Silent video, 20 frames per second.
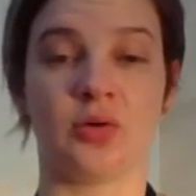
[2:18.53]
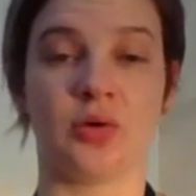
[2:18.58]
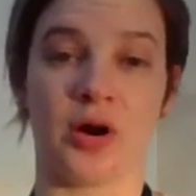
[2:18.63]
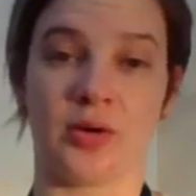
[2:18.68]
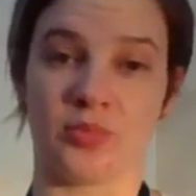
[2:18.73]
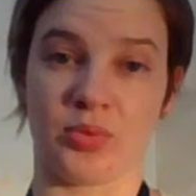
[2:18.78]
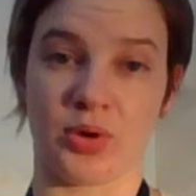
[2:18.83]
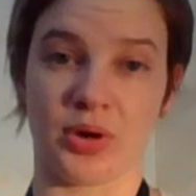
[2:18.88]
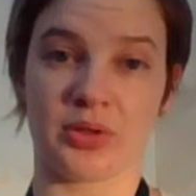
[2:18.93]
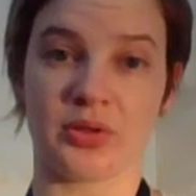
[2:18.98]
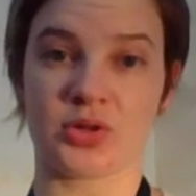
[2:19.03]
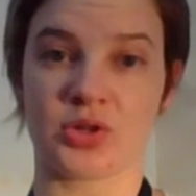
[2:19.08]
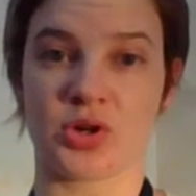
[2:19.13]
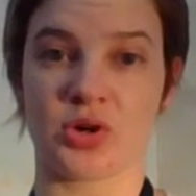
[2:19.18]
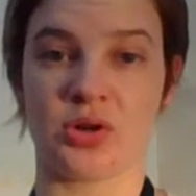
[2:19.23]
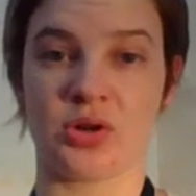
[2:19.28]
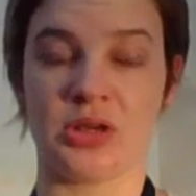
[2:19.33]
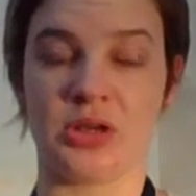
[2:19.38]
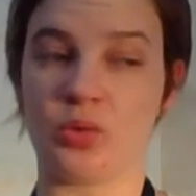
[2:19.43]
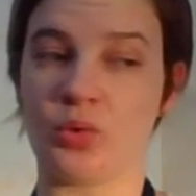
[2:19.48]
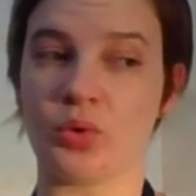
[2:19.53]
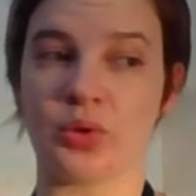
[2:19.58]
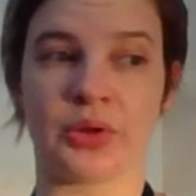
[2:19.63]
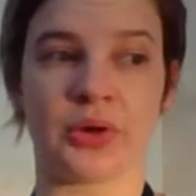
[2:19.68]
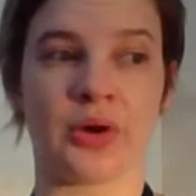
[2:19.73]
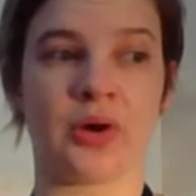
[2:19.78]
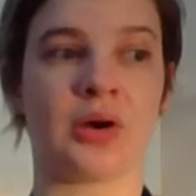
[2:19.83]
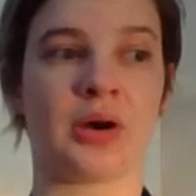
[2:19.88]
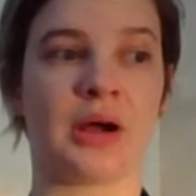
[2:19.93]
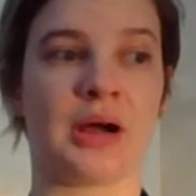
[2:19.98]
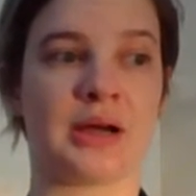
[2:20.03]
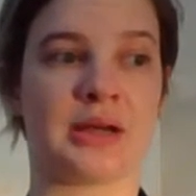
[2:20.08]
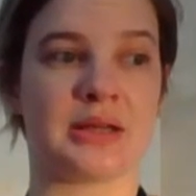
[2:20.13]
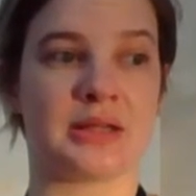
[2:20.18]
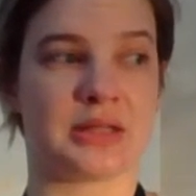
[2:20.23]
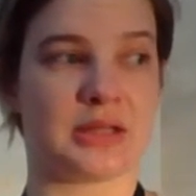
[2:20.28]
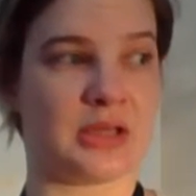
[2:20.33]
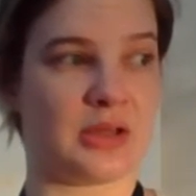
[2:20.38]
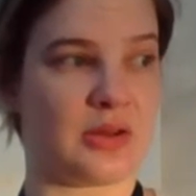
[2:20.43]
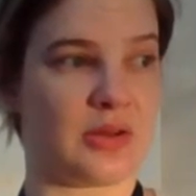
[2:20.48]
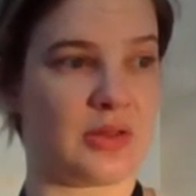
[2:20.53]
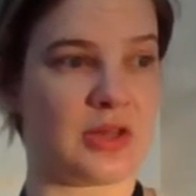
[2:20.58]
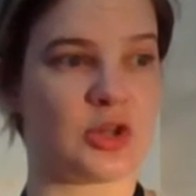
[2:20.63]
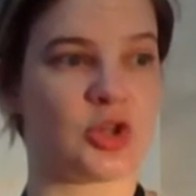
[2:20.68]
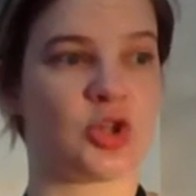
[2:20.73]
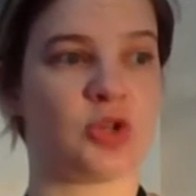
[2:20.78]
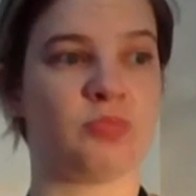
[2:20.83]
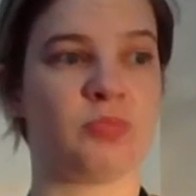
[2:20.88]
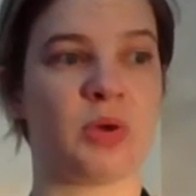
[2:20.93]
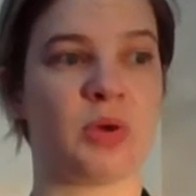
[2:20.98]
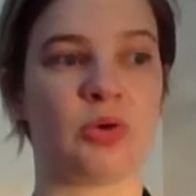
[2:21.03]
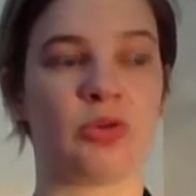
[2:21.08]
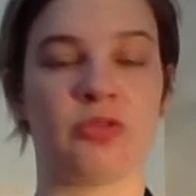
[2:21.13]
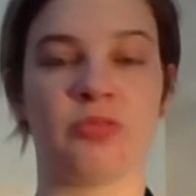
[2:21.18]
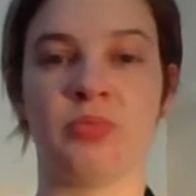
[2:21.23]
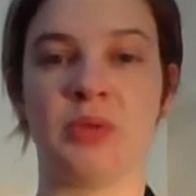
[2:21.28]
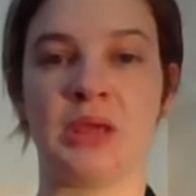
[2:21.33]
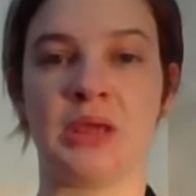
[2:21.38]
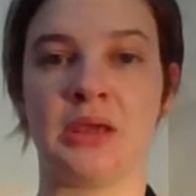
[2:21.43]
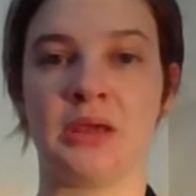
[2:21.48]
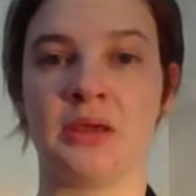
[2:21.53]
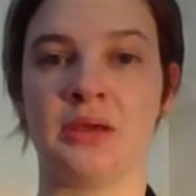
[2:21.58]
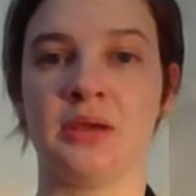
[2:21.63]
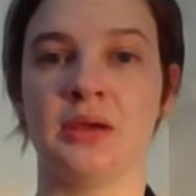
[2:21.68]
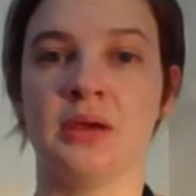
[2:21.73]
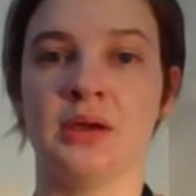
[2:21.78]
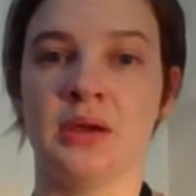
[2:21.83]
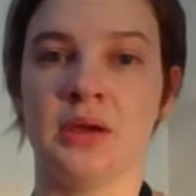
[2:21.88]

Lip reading: our brothers are equal in our eyes. They should both be